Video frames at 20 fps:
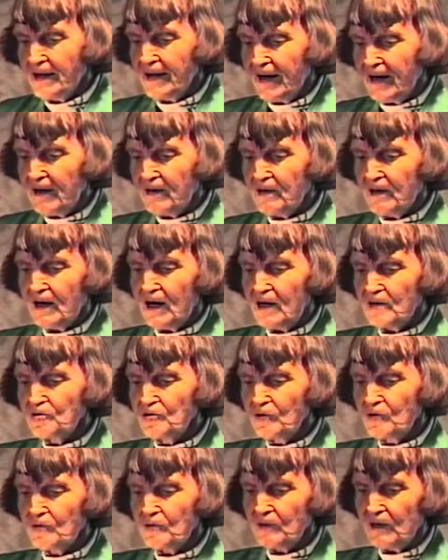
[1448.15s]
I, I
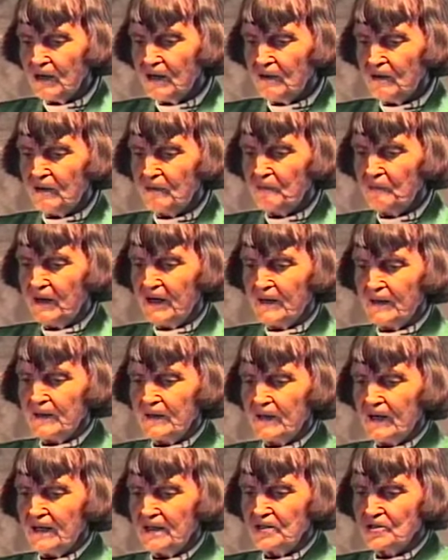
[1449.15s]
do uh, my
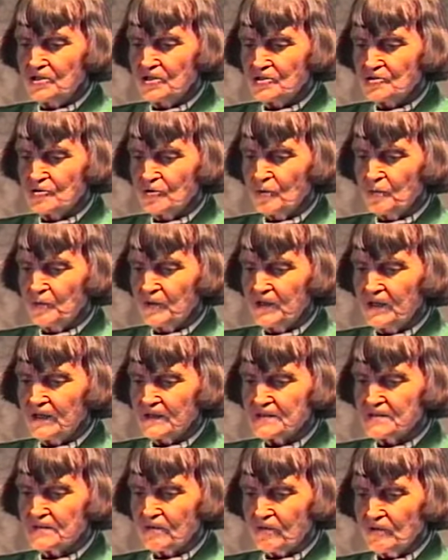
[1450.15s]
energy soup with
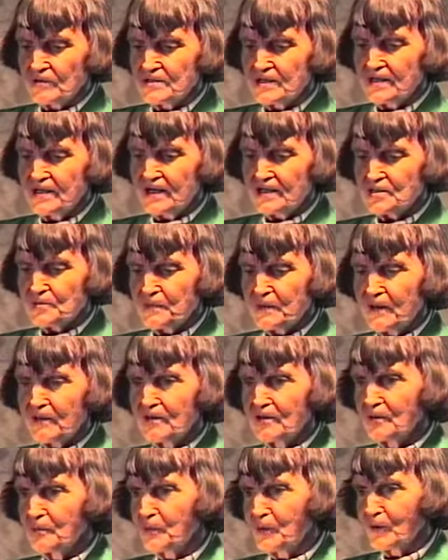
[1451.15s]
this because they're not
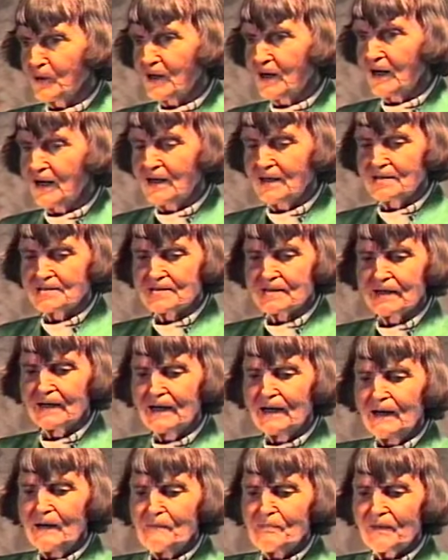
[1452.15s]
sprouted, the poor guys.
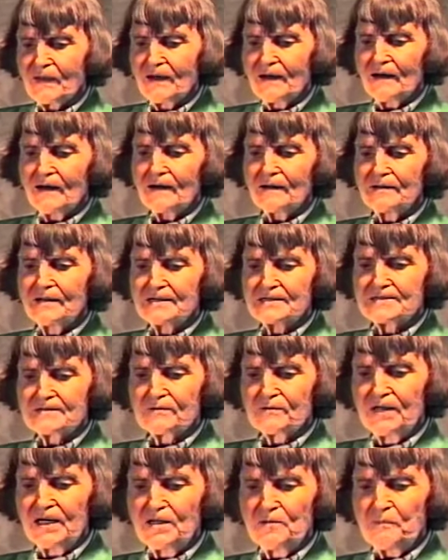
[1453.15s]
Uh, this
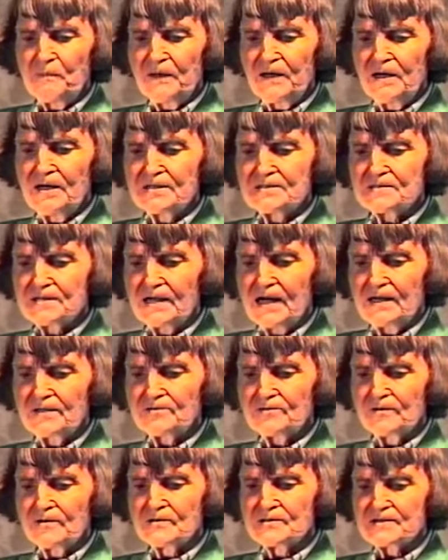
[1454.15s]
green peas,
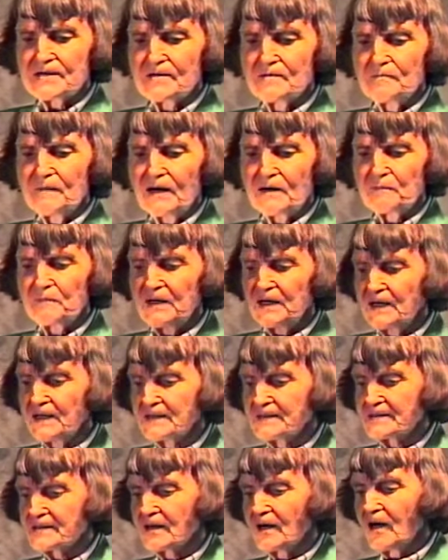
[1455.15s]
lentils, and mung
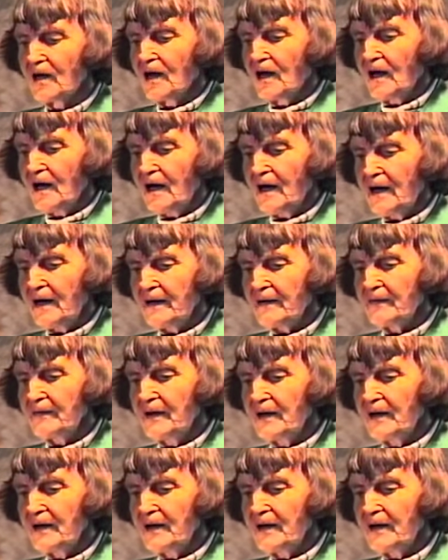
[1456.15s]
beans and